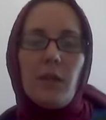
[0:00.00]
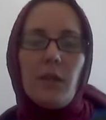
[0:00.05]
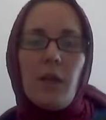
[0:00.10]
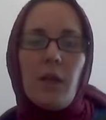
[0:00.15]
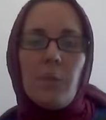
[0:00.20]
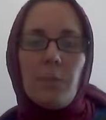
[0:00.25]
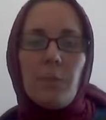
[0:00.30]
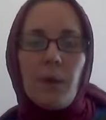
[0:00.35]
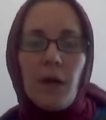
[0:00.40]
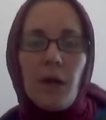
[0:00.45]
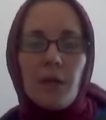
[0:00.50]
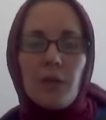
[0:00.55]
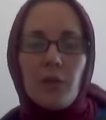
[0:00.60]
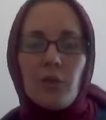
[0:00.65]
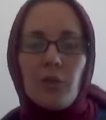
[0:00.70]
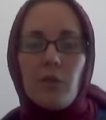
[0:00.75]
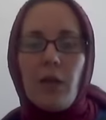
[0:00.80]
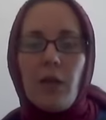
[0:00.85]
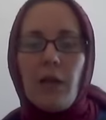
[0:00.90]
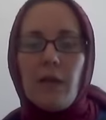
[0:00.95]

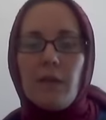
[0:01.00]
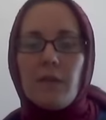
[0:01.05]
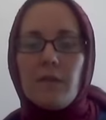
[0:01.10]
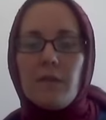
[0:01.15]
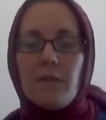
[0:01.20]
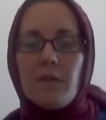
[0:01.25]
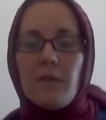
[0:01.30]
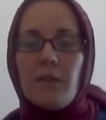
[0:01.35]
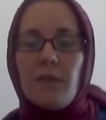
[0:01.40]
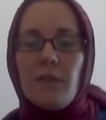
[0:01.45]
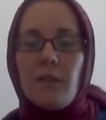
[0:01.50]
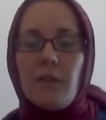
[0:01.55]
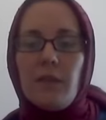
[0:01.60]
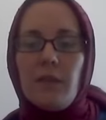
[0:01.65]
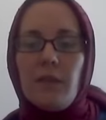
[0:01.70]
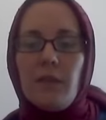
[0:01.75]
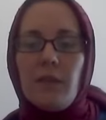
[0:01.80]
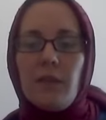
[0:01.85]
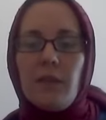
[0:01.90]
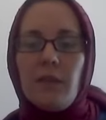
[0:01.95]
empire, and
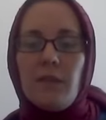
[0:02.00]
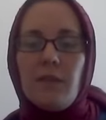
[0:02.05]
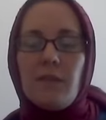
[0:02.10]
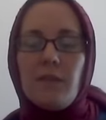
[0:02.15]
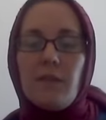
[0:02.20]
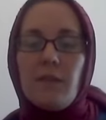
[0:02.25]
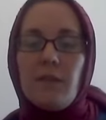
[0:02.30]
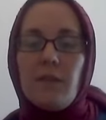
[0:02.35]
it